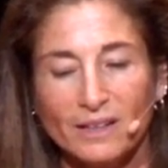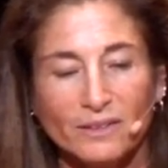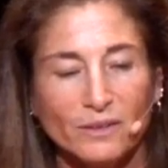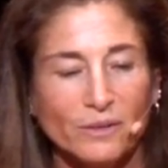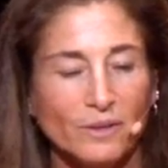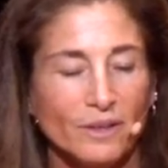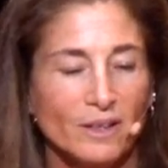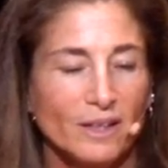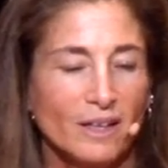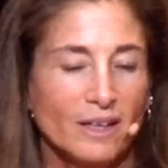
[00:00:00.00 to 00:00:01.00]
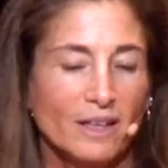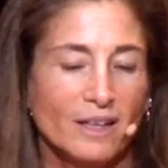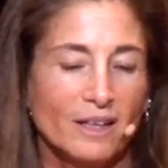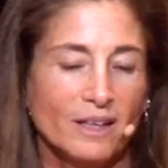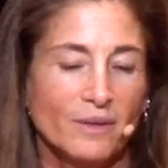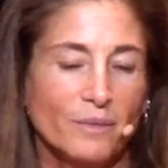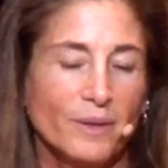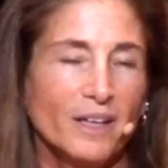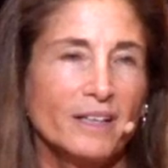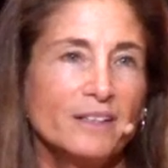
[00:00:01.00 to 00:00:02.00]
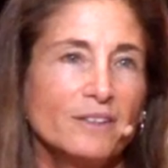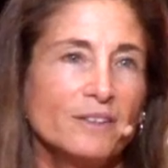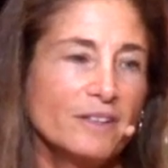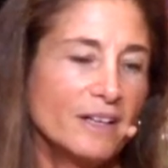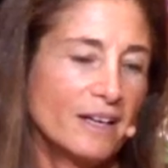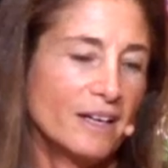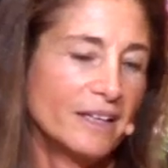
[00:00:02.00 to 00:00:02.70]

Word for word: So when I hear that,